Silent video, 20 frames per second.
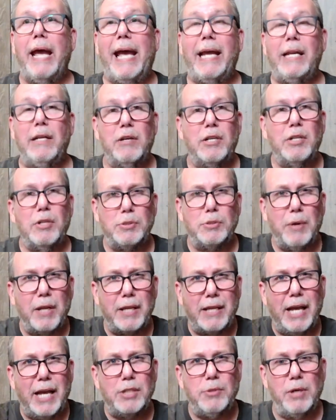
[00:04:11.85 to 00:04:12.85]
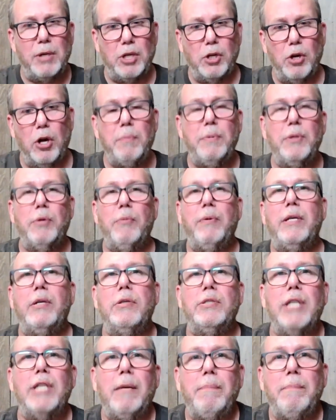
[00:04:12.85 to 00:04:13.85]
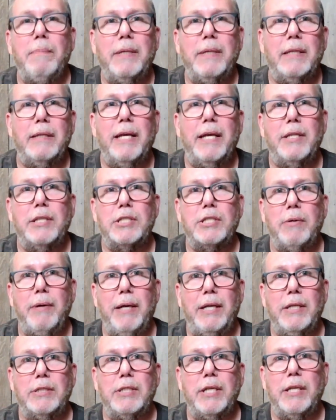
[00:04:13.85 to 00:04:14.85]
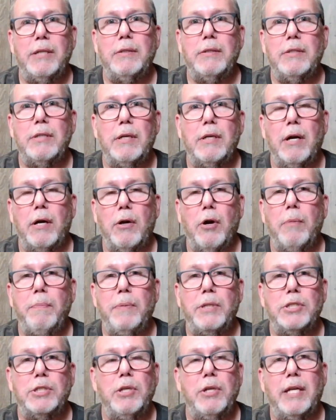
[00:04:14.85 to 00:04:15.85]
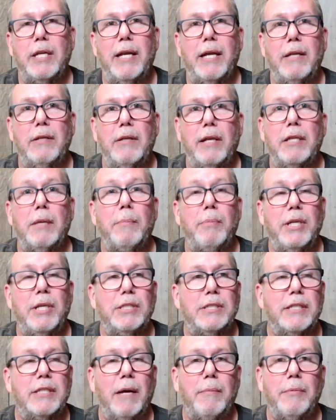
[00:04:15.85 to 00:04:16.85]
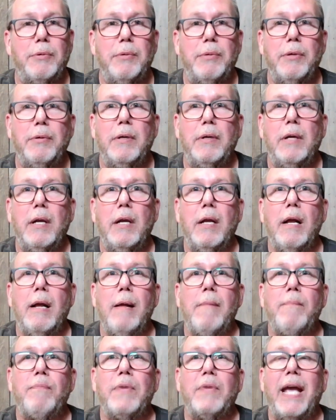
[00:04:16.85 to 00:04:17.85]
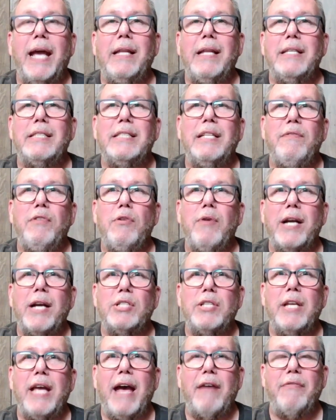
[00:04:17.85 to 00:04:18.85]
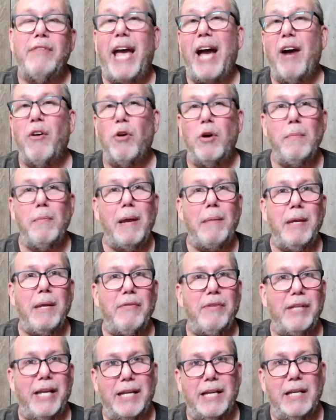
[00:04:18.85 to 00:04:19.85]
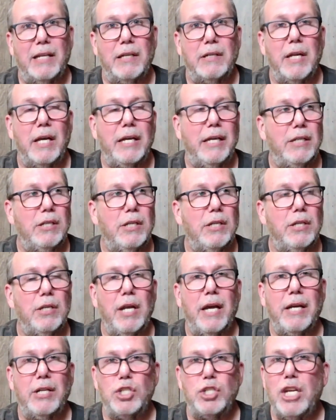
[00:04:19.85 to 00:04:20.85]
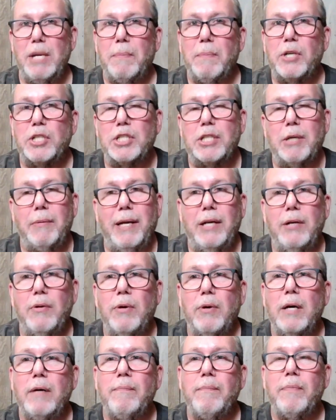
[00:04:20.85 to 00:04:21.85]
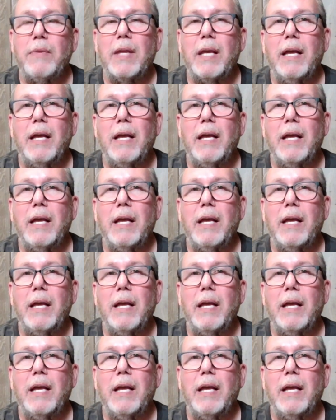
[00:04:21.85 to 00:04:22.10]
And it's one of the kinds where you can open the windows up and let the screens in uh, open so you can let the breezes come through. And listen, if you actually have that, or maybe even like a, a, a cheaper screen door,